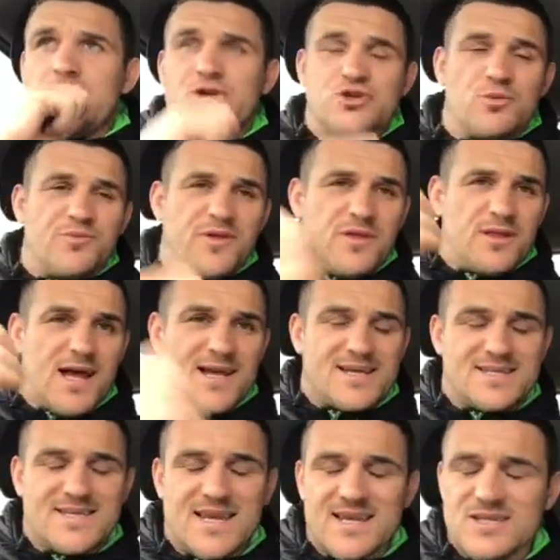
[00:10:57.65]
Something, like I
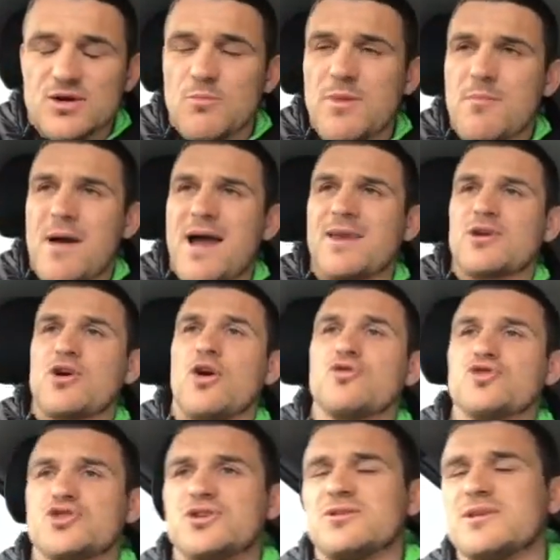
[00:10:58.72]
said, it's on my mind
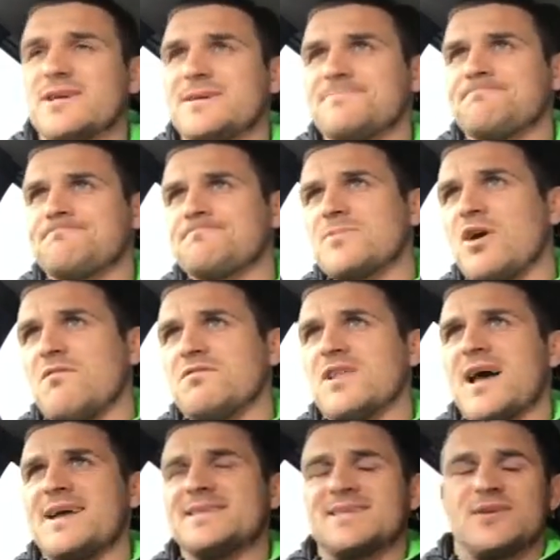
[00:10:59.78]
constantly of
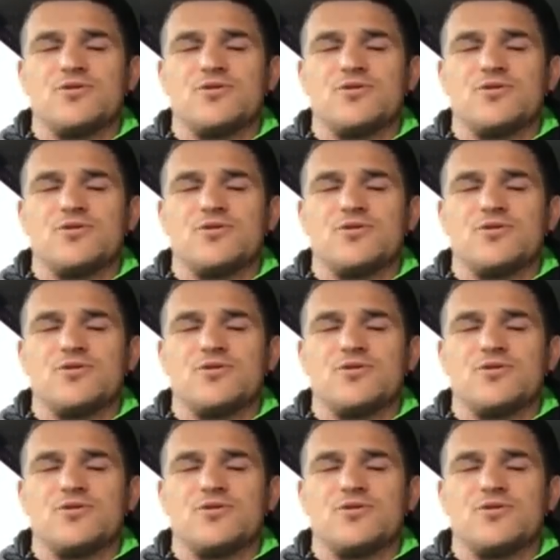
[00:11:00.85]
late.